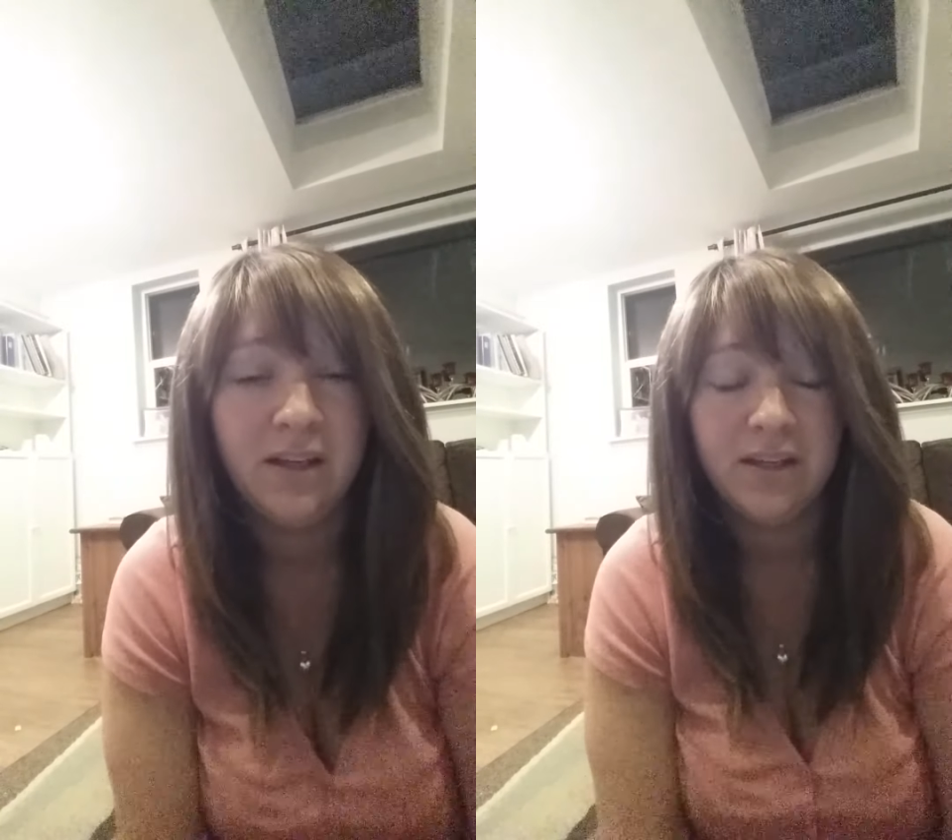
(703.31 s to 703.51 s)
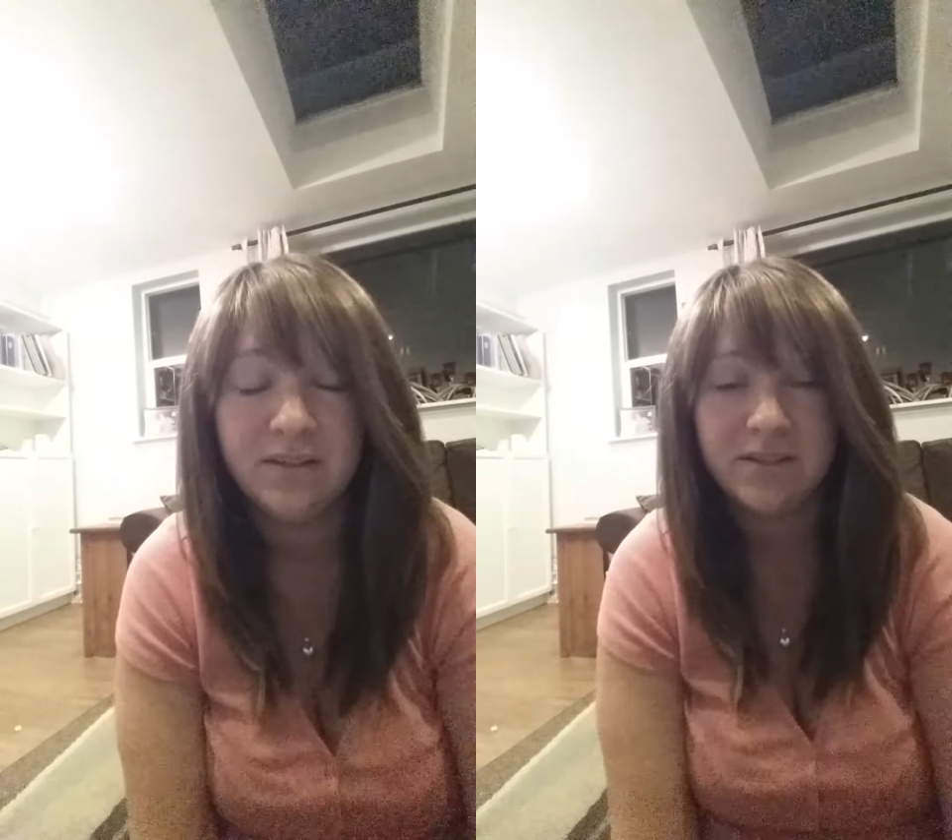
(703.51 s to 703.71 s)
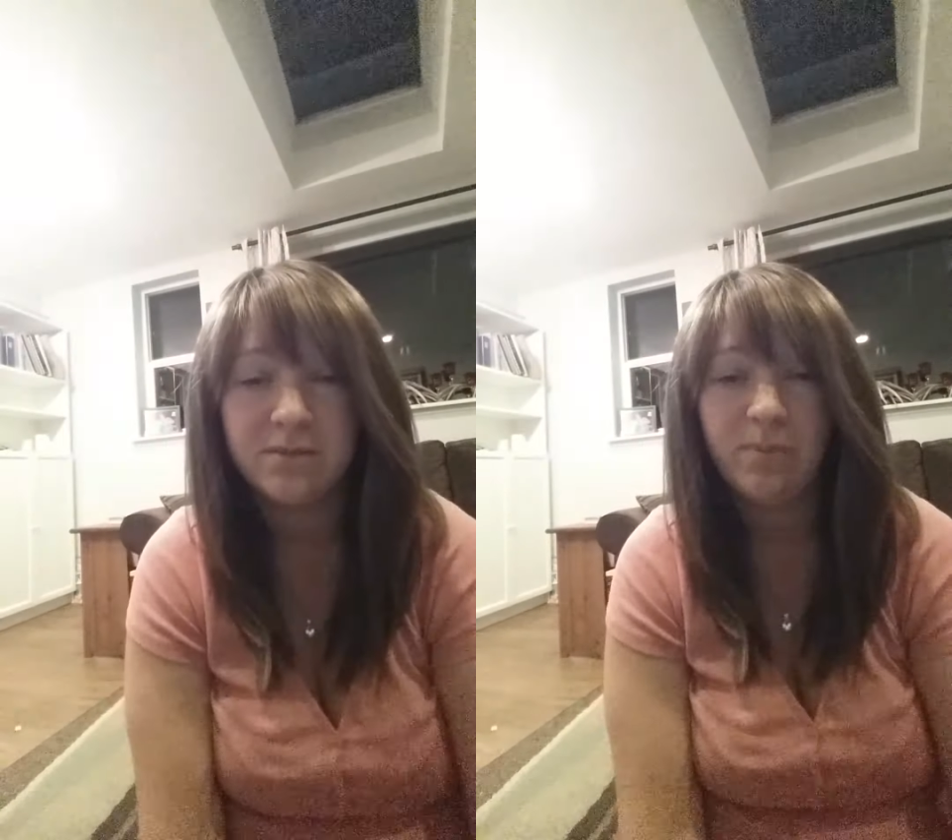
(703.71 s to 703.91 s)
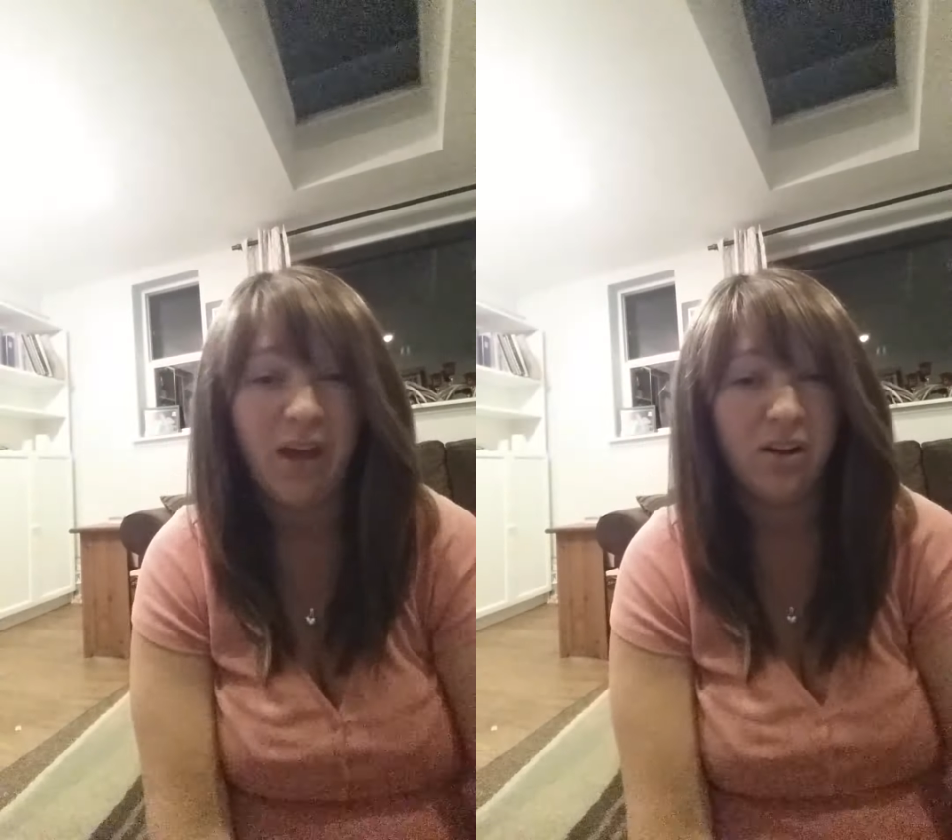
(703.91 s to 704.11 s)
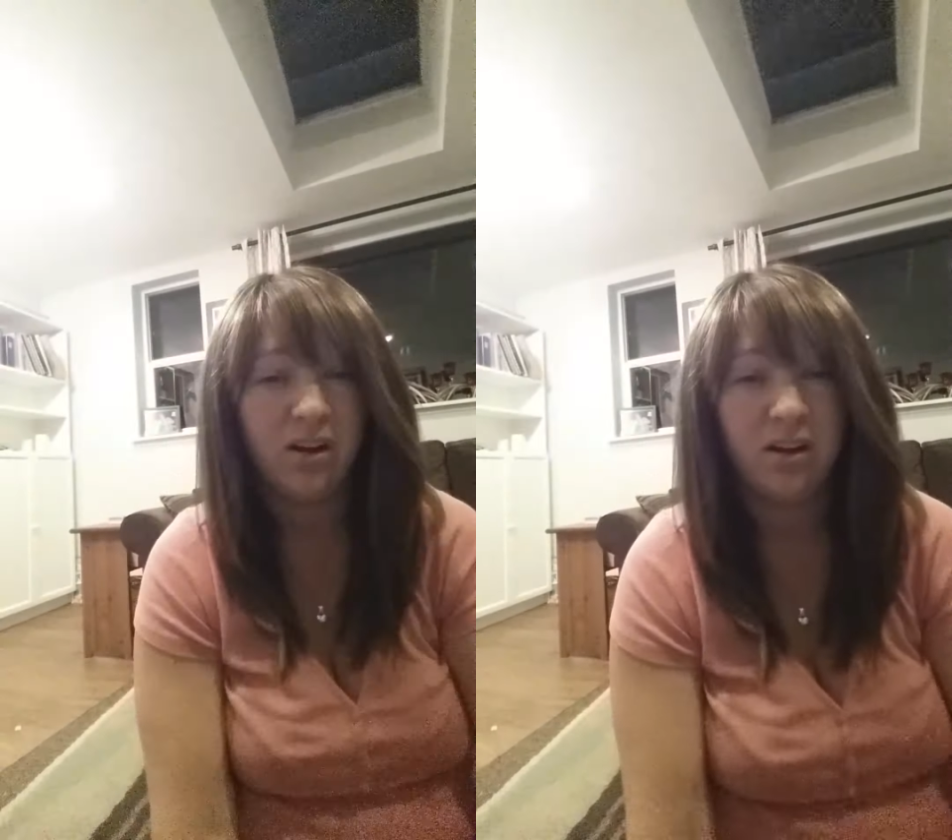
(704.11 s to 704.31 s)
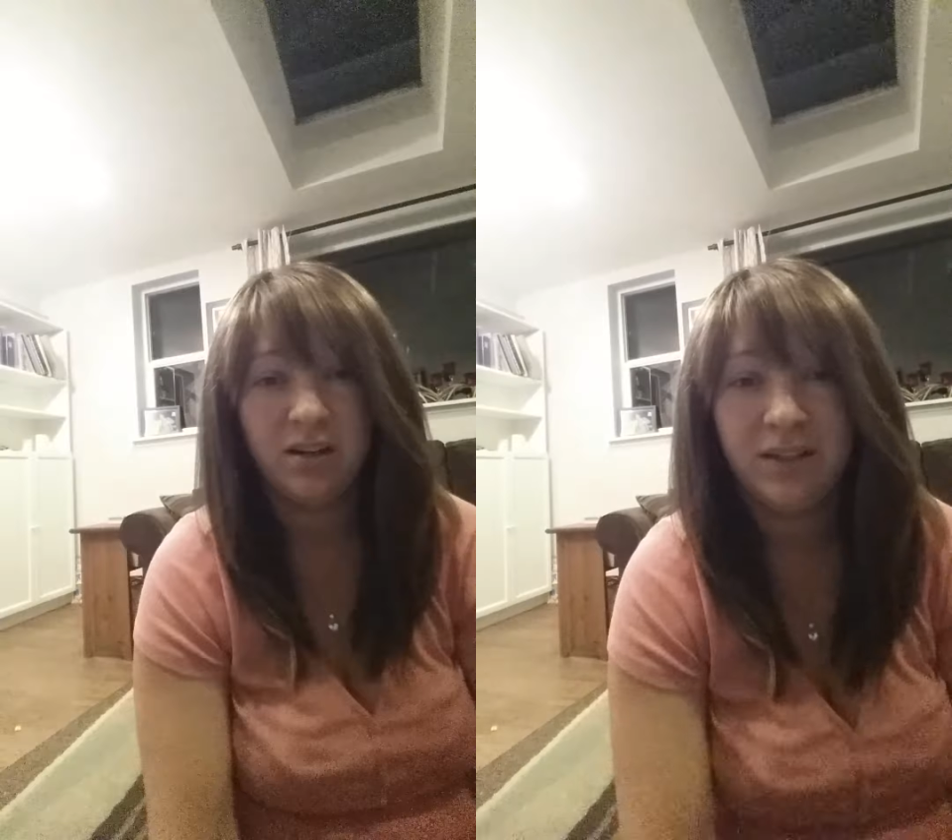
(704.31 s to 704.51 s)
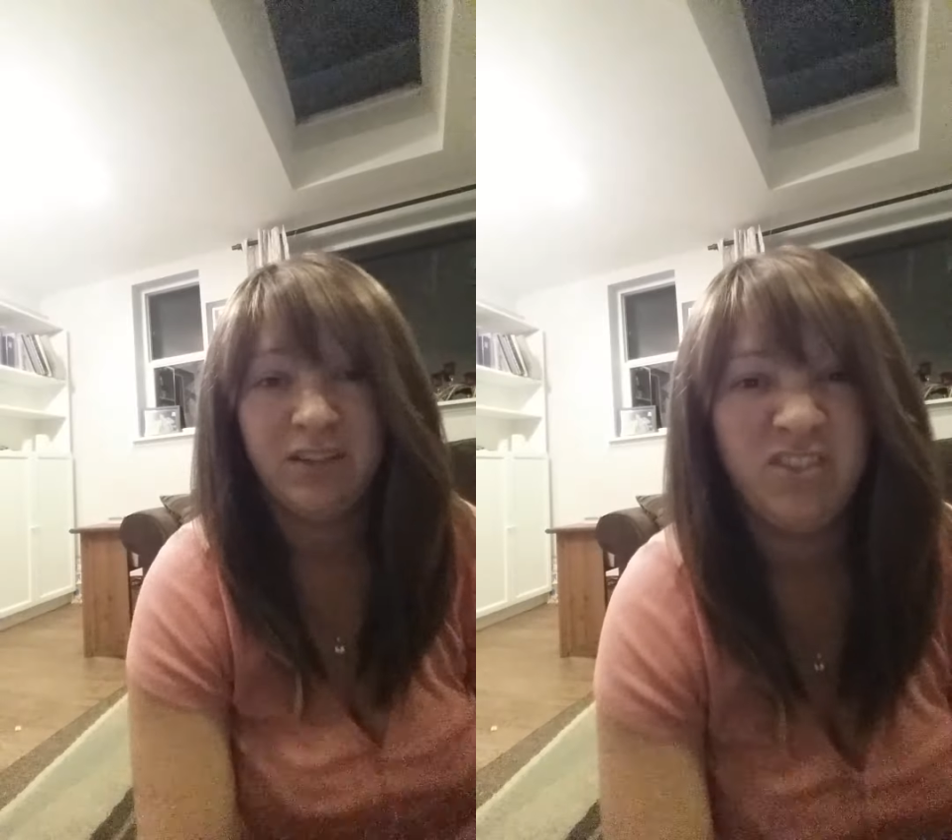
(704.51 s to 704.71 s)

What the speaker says: it doesn't matter if